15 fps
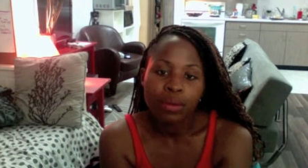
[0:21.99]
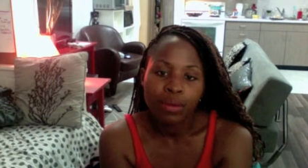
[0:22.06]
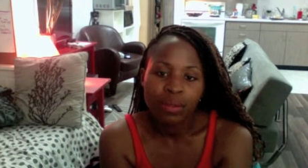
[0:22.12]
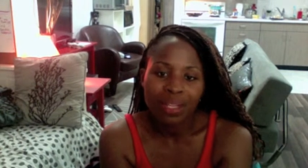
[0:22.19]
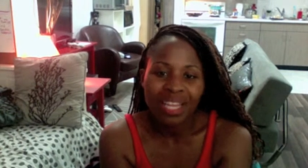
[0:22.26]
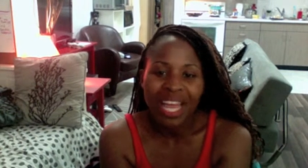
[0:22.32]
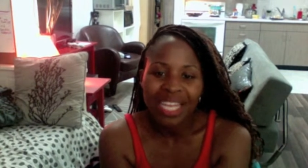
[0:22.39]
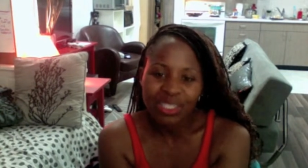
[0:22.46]

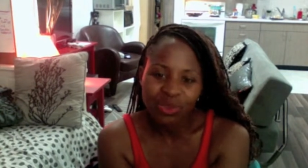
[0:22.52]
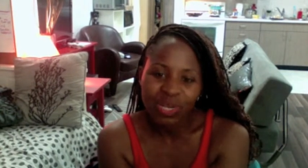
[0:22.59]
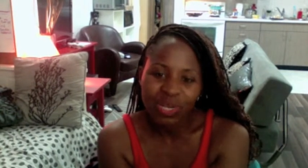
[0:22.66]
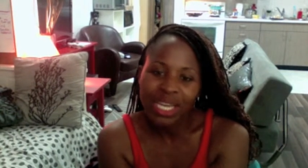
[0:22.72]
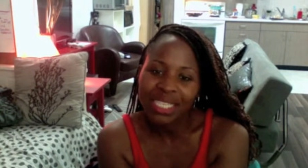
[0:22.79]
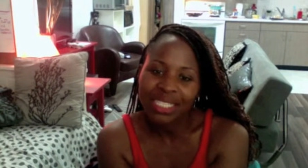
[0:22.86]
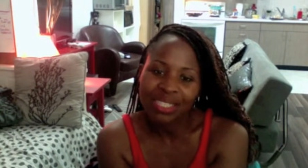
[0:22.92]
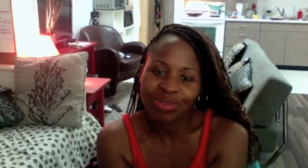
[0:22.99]
The last one
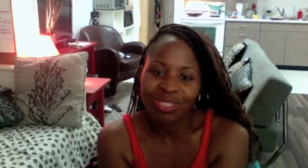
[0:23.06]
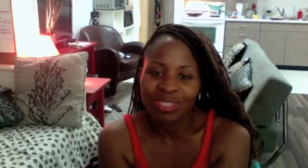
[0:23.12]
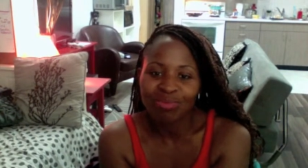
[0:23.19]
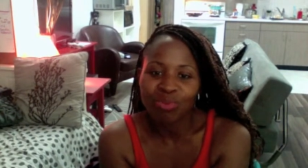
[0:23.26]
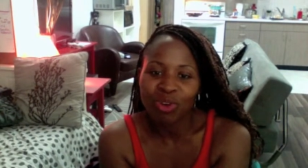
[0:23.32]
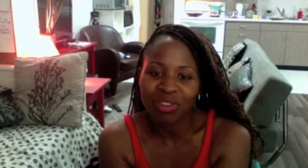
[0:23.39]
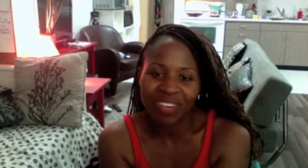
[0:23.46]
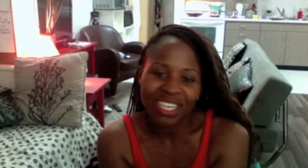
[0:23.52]
I did was
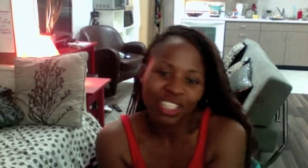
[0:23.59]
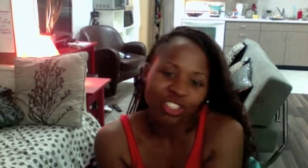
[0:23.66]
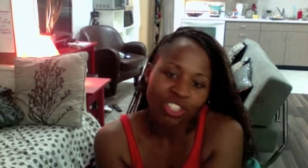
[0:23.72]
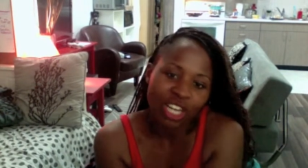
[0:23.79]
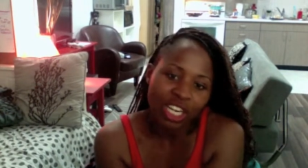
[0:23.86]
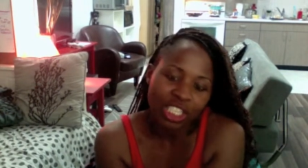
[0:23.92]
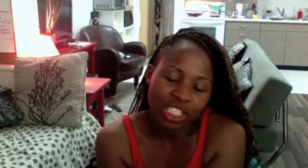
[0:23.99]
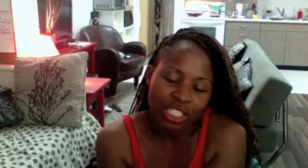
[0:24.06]
more of an
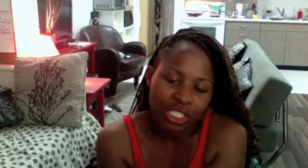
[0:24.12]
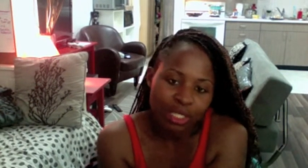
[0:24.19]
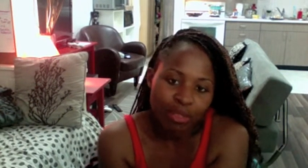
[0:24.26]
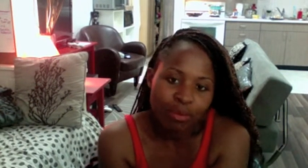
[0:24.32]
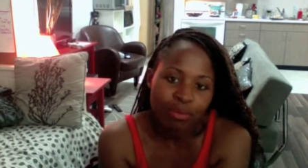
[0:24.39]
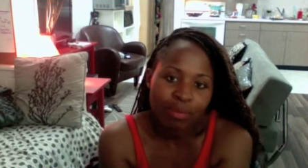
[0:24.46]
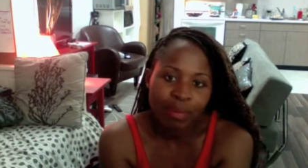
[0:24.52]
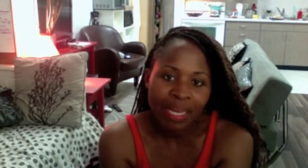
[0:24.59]
introduction,
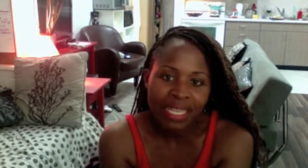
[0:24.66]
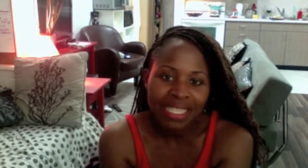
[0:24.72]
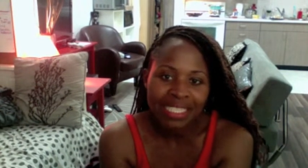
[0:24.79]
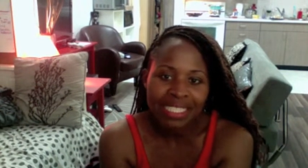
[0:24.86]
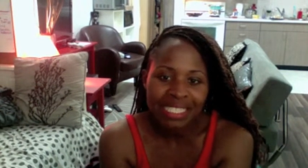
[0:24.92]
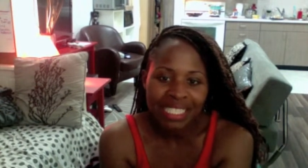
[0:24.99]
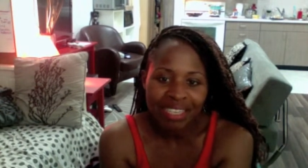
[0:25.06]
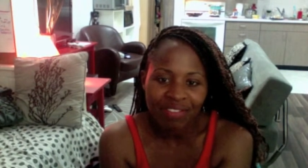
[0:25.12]
but this
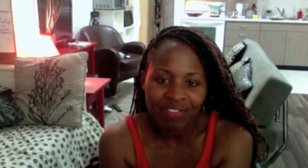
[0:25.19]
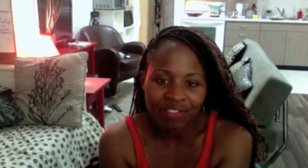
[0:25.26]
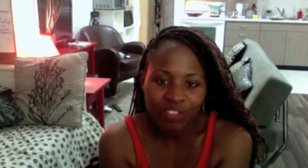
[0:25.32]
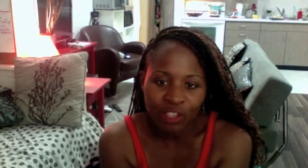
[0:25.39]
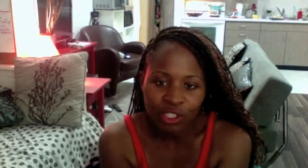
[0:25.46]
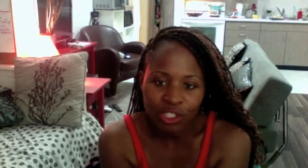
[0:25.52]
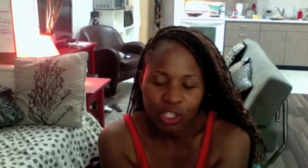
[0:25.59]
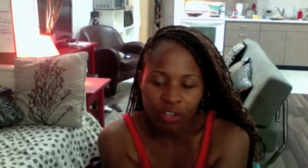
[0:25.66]
is the
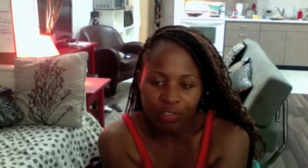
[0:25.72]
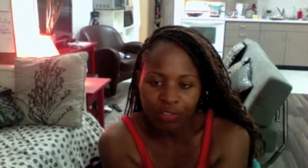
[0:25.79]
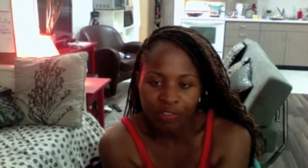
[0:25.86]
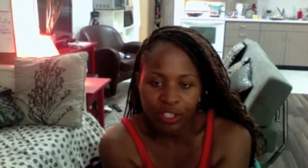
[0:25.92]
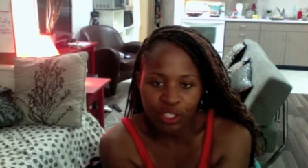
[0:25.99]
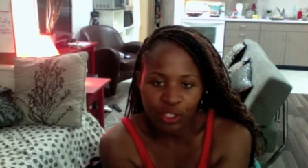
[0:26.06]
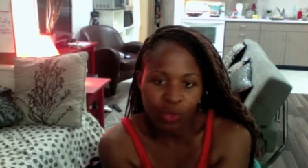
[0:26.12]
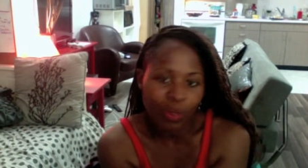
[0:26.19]
first
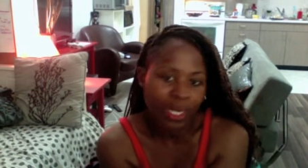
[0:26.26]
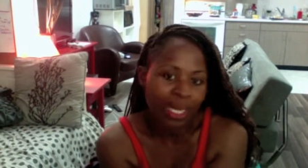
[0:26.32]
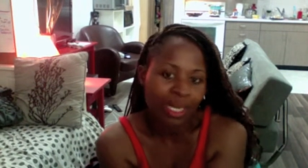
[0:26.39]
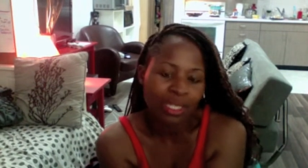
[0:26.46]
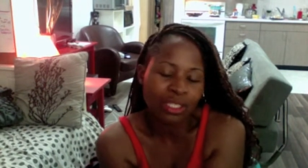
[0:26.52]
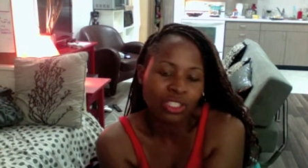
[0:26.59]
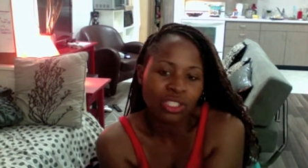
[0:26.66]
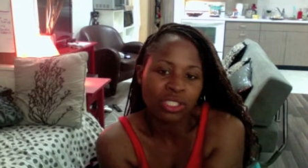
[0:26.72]
official one, and
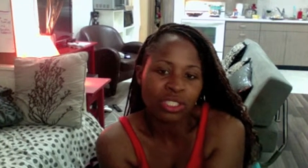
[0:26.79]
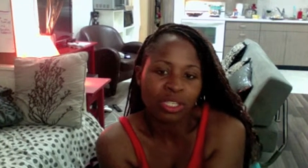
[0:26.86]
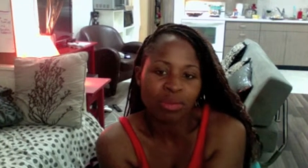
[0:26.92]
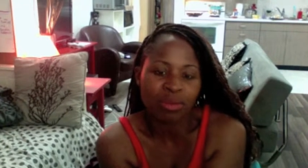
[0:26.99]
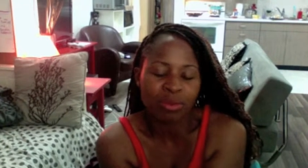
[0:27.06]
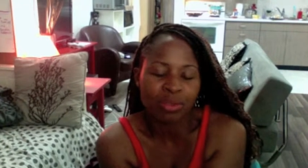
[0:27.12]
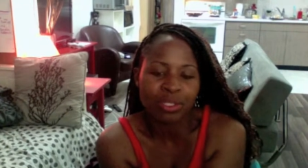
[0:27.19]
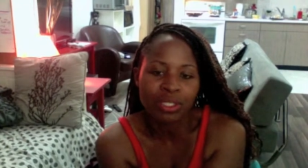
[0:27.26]
it's just going
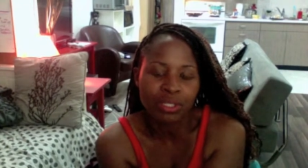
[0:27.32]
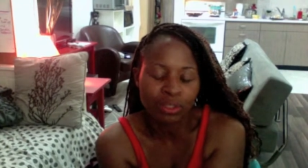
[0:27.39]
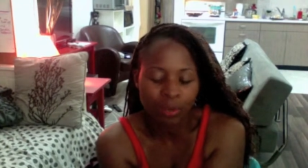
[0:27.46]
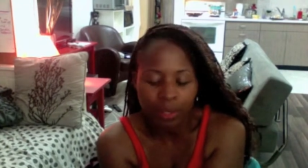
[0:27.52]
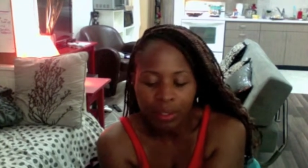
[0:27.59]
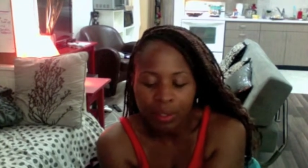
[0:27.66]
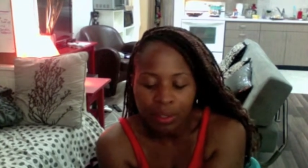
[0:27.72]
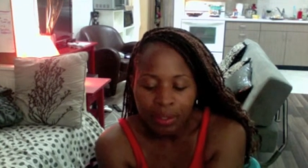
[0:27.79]
to be really
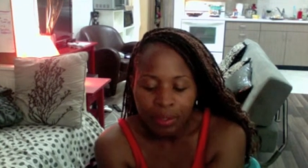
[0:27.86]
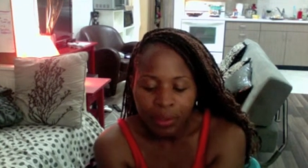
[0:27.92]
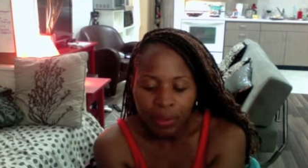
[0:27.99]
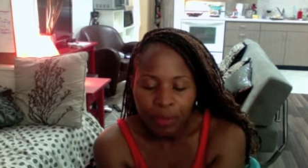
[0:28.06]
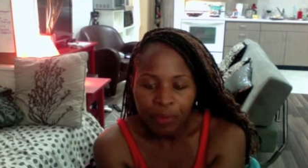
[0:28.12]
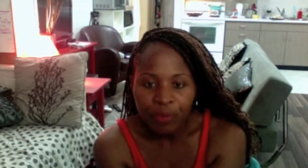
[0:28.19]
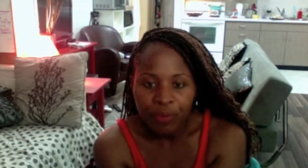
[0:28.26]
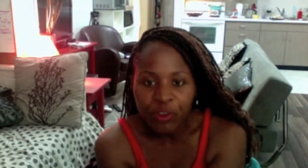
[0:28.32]
short.
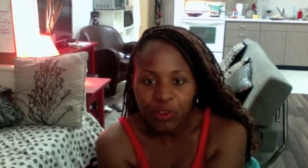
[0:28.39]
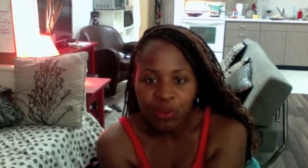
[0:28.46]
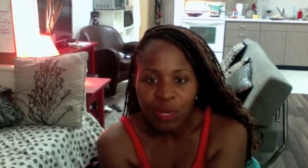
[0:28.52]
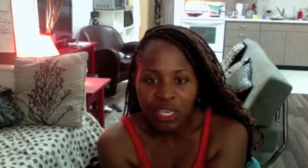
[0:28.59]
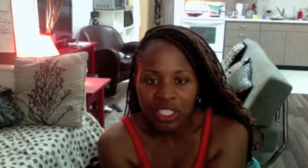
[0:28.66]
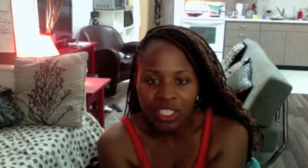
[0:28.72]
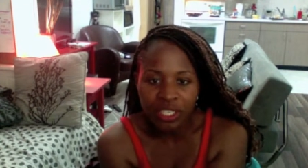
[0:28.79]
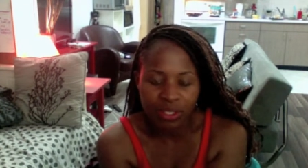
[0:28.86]
Just want
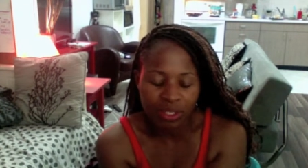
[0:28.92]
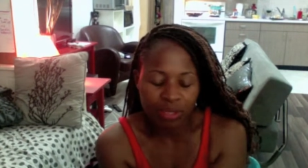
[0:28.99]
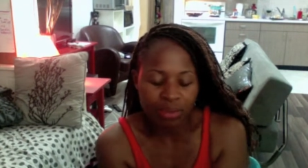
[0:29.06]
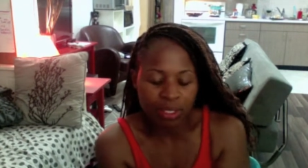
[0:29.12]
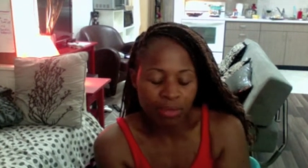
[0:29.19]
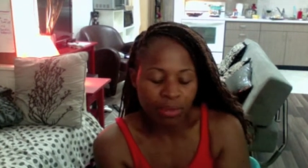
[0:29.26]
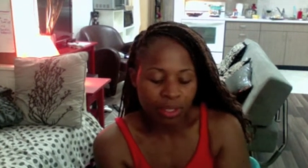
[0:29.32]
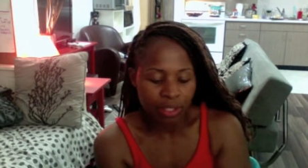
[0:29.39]
to share
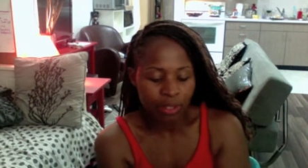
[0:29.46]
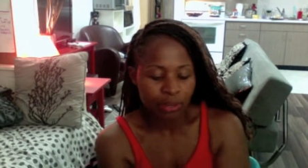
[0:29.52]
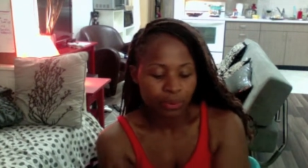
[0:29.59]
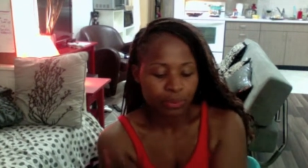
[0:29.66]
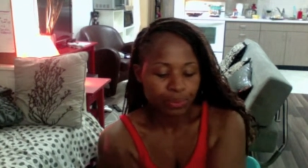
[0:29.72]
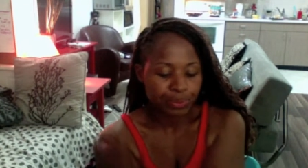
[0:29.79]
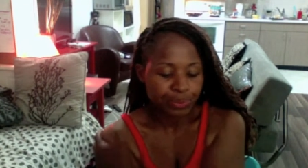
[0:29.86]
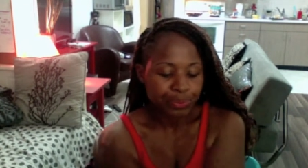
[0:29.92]
something with you.
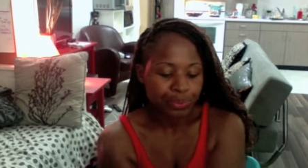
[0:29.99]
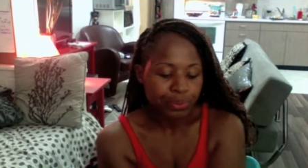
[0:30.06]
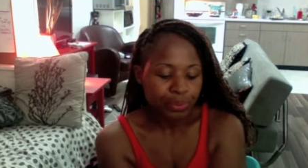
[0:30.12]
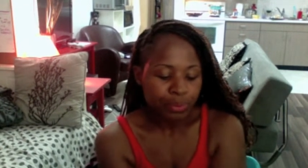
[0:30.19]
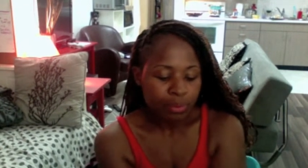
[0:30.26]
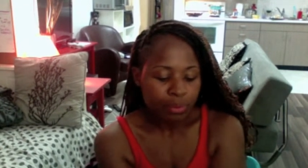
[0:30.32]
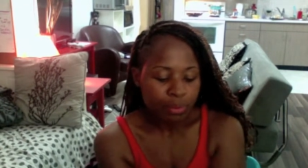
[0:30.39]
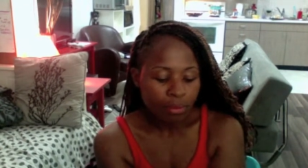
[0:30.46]

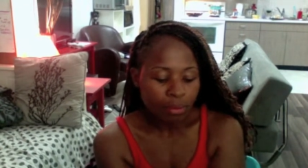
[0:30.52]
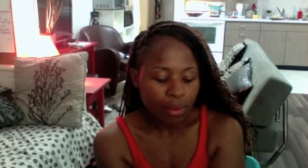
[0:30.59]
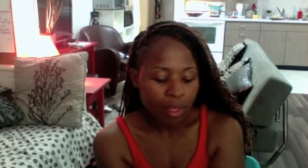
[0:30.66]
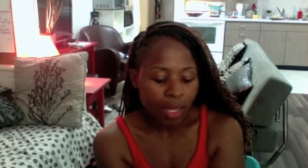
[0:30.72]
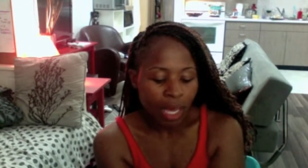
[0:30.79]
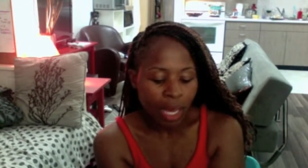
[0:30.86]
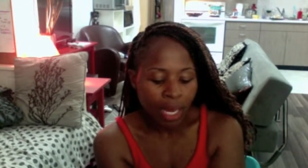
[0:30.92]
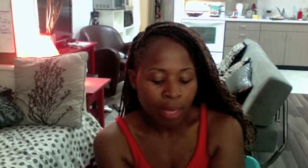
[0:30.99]

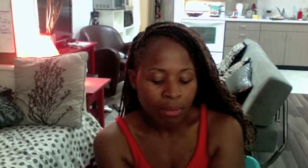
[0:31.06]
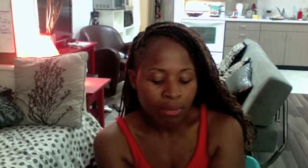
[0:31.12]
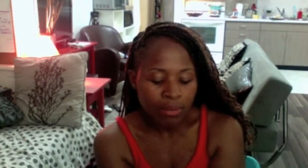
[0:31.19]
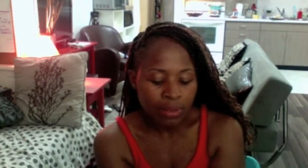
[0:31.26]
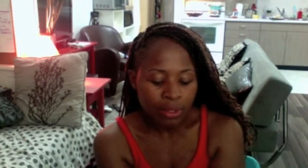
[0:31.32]
Um,